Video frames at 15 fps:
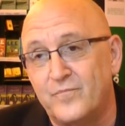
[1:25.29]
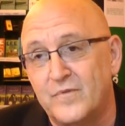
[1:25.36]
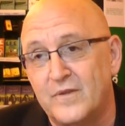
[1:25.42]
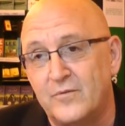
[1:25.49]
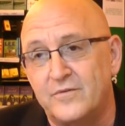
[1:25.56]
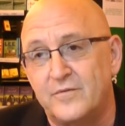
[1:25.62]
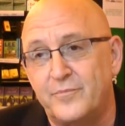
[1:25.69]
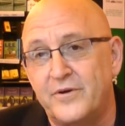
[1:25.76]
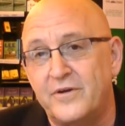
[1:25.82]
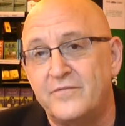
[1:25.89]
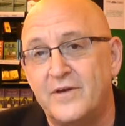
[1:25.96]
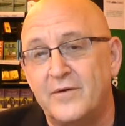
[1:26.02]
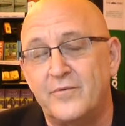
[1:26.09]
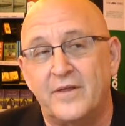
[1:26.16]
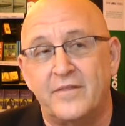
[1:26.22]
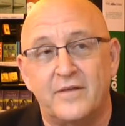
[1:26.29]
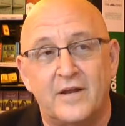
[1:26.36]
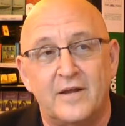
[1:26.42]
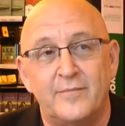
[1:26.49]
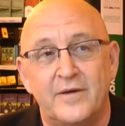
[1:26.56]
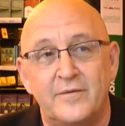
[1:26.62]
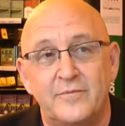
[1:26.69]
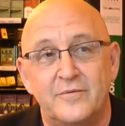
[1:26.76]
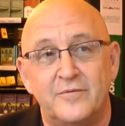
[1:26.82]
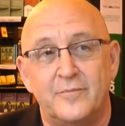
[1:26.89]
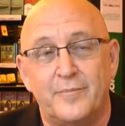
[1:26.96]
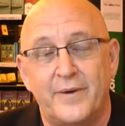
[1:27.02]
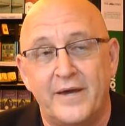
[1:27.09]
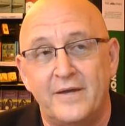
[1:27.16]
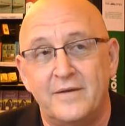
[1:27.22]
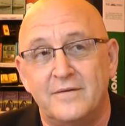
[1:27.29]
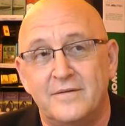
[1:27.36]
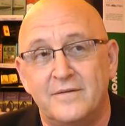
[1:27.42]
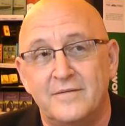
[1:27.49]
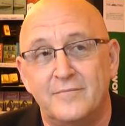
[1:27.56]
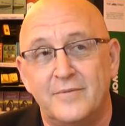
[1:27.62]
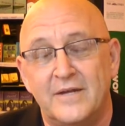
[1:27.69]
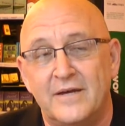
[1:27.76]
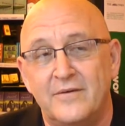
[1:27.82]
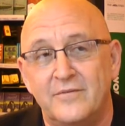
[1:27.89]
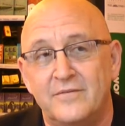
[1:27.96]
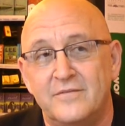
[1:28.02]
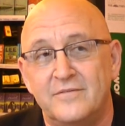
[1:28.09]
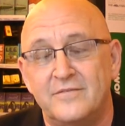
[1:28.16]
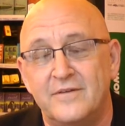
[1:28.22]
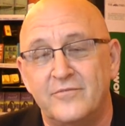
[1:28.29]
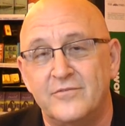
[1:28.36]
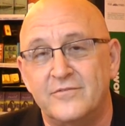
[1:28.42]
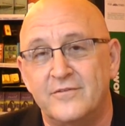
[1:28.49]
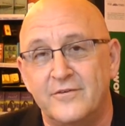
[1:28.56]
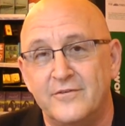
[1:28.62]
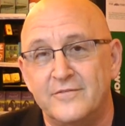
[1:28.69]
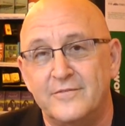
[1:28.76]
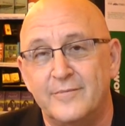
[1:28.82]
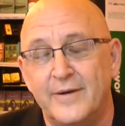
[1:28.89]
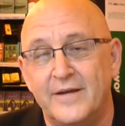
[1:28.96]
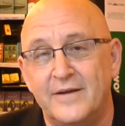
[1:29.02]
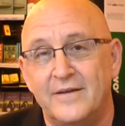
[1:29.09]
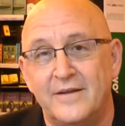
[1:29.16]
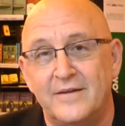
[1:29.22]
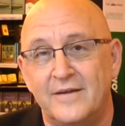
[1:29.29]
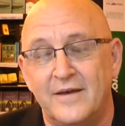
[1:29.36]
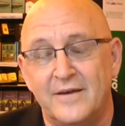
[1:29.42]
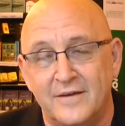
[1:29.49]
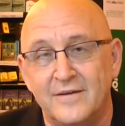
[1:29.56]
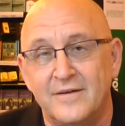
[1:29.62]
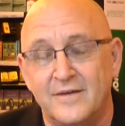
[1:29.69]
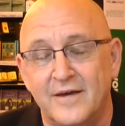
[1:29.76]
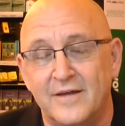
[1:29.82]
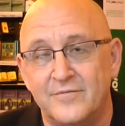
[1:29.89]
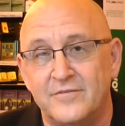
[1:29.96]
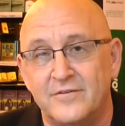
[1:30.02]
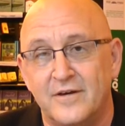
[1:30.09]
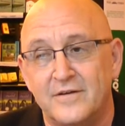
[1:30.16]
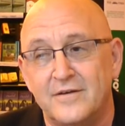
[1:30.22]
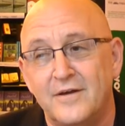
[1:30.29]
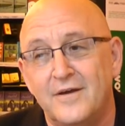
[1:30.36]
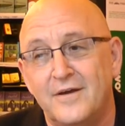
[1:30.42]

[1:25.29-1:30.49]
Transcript: There was a period of time when I thought I might be able to paint, but I was just never serious about it, and I kind of sucked.